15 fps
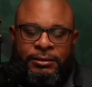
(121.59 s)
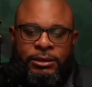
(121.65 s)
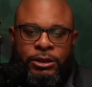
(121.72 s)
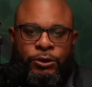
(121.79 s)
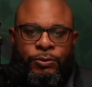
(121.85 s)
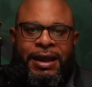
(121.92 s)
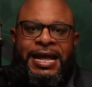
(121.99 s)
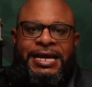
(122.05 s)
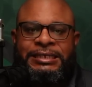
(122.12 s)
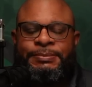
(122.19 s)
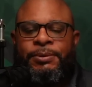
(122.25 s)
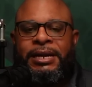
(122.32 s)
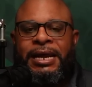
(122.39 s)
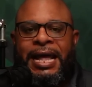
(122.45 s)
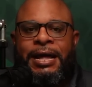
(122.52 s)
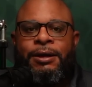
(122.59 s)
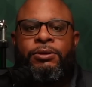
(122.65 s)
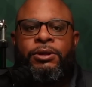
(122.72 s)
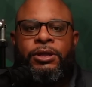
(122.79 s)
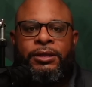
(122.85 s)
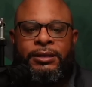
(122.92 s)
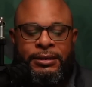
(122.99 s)
grasp on how
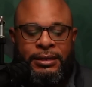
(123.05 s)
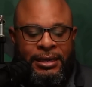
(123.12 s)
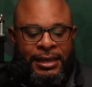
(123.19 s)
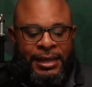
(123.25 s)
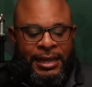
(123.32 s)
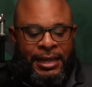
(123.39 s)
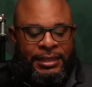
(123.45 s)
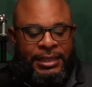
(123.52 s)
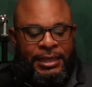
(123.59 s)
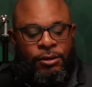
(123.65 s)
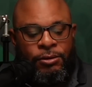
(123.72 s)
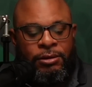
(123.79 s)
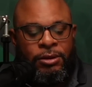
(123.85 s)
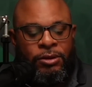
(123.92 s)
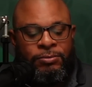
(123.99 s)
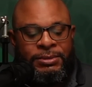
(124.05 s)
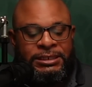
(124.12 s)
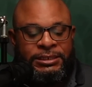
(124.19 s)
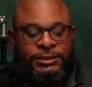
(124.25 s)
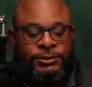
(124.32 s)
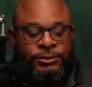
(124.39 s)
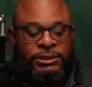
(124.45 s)
good the Oklahoma
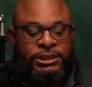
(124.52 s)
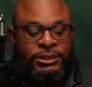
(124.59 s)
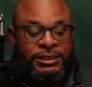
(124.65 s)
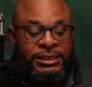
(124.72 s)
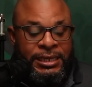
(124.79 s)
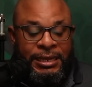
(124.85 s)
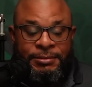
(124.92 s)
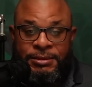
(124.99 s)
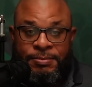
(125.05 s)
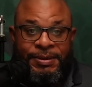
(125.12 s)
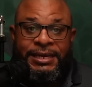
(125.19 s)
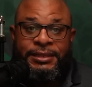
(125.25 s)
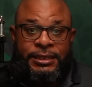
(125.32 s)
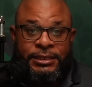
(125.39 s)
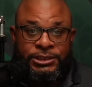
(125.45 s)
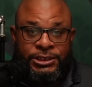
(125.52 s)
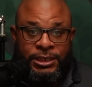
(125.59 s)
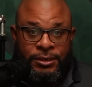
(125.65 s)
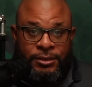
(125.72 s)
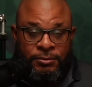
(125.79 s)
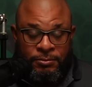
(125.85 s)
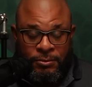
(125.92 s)
Sooners could get to be this
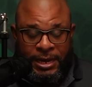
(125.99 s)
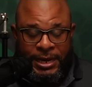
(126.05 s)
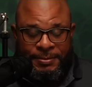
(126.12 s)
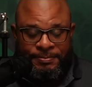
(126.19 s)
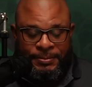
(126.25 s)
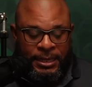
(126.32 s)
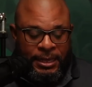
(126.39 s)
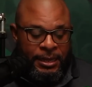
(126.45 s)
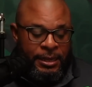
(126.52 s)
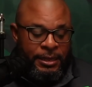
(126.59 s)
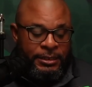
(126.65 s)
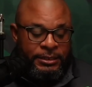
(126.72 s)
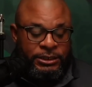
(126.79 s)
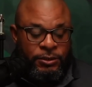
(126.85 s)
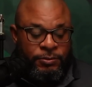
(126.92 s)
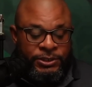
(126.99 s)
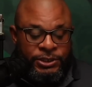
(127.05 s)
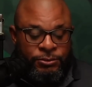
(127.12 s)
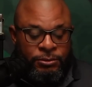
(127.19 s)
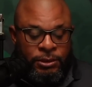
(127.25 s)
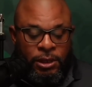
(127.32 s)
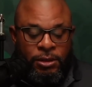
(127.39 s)
year, right? And so when
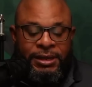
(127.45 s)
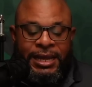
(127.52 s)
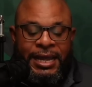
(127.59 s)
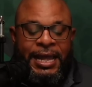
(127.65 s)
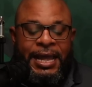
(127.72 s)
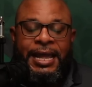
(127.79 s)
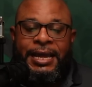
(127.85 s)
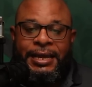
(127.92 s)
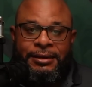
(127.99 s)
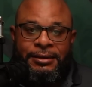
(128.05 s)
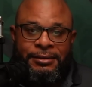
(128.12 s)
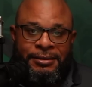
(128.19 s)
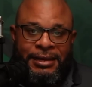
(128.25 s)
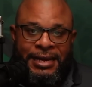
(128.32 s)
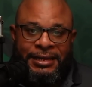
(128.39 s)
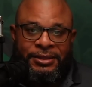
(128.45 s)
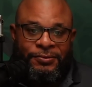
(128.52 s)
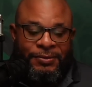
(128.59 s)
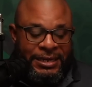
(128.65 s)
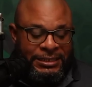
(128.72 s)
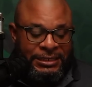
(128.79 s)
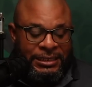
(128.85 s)
you look ahead at the
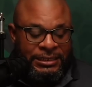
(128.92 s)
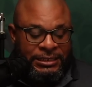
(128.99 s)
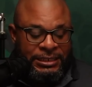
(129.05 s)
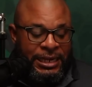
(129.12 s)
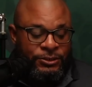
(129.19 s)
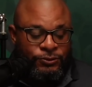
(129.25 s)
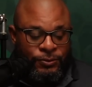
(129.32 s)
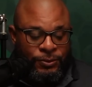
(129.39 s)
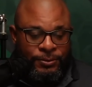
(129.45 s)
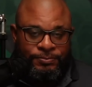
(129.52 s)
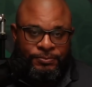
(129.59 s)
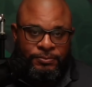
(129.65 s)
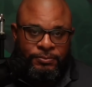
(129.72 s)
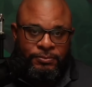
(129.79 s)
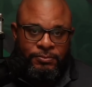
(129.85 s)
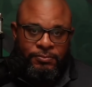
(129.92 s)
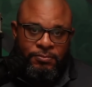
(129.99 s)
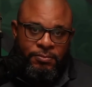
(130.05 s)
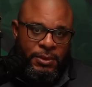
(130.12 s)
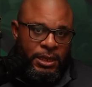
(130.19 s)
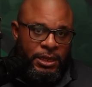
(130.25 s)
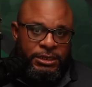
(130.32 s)
rest of the schedule,
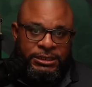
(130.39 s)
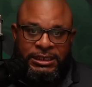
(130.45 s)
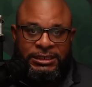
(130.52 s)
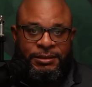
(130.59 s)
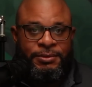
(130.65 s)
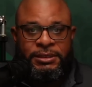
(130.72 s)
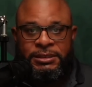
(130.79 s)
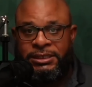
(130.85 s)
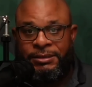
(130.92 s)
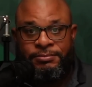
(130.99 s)
you see some